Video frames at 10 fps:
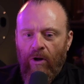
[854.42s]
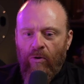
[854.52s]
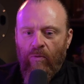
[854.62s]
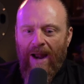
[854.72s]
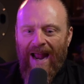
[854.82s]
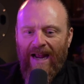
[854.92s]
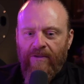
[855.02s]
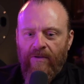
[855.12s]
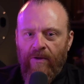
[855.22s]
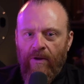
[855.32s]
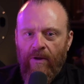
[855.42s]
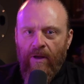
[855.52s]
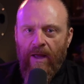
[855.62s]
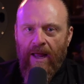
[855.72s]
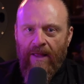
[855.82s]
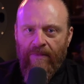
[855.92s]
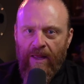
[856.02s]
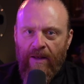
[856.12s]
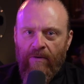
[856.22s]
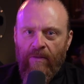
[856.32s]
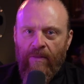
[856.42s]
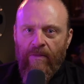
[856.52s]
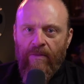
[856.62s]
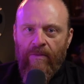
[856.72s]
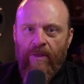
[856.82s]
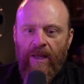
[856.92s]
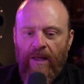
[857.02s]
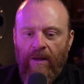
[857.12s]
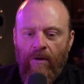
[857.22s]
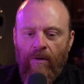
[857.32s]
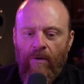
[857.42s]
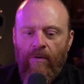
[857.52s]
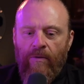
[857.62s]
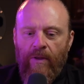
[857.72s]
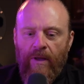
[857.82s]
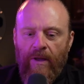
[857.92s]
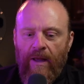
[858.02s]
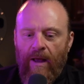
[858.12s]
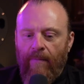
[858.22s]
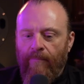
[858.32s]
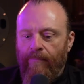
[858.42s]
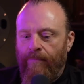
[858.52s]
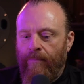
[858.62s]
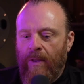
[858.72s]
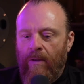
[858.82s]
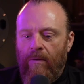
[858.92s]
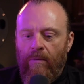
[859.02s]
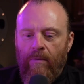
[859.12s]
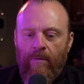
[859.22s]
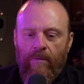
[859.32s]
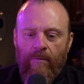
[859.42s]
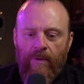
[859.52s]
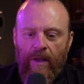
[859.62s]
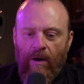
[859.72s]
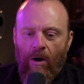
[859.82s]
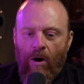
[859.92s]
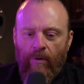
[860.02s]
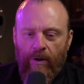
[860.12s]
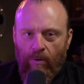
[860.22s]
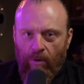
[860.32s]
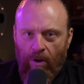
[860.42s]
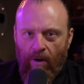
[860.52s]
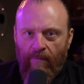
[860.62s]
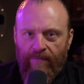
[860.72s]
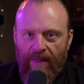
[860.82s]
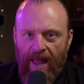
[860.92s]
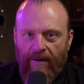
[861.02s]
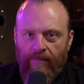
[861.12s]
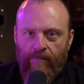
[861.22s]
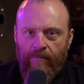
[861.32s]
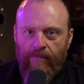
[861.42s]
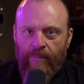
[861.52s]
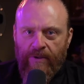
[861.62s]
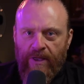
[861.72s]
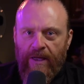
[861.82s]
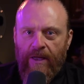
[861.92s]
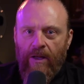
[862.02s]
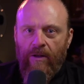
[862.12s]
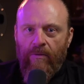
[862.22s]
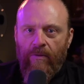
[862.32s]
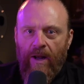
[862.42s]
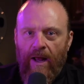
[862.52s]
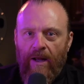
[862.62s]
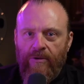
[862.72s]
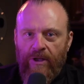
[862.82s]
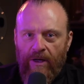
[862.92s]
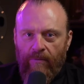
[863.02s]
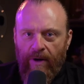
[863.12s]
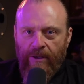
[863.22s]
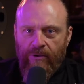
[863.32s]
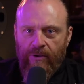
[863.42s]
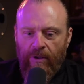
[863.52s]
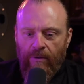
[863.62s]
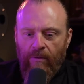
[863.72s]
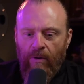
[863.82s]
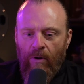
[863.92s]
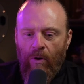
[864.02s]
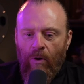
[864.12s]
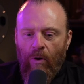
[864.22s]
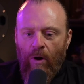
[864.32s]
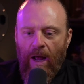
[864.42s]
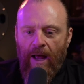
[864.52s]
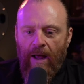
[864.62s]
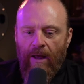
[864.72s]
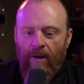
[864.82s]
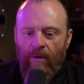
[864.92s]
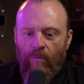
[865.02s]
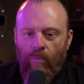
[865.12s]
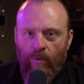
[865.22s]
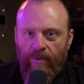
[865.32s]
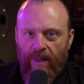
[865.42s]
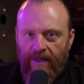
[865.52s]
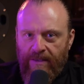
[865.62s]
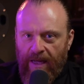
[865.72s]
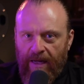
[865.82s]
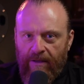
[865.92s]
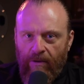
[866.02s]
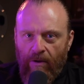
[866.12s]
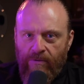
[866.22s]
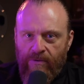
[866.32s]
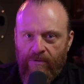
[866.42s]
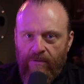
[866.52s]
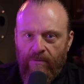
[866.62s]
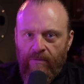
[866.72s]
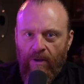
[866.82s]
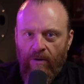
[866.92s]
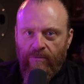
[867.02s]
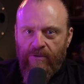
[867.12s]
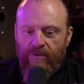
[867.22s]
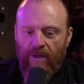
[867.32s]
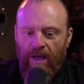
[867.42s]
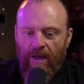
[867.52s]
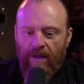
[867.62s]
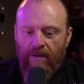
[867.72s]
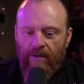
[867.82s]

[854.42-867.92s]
cracked, and then the the um, the oracle of that particular uh, generation uh, would then take those those uh,